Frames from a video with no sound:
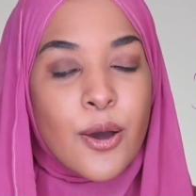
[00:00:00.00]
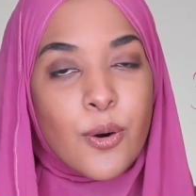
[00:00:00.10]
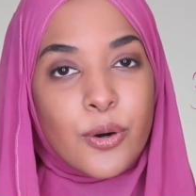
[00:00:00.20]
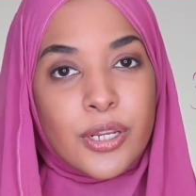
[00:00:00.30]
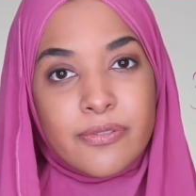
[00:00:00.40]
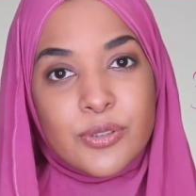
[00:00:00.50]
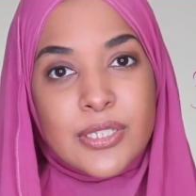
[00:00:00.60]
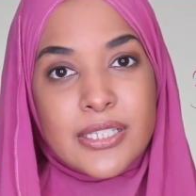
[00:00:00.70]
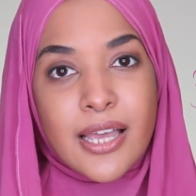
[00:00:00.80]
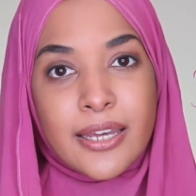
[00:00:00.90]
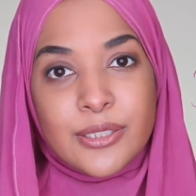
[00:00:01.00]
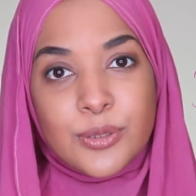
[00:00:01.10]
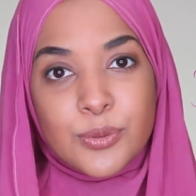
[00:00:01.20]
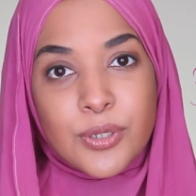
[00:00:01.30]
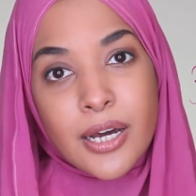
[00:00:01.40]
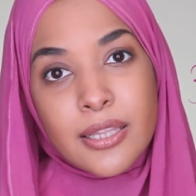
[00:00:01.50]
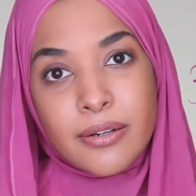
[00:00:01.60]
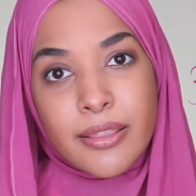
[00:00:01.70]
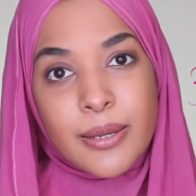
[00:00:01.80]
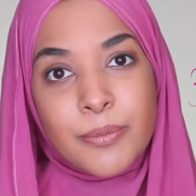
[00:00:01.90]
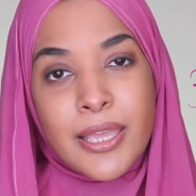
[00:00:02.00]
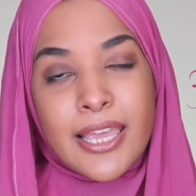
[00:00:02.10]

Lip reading: or if you decide to color them,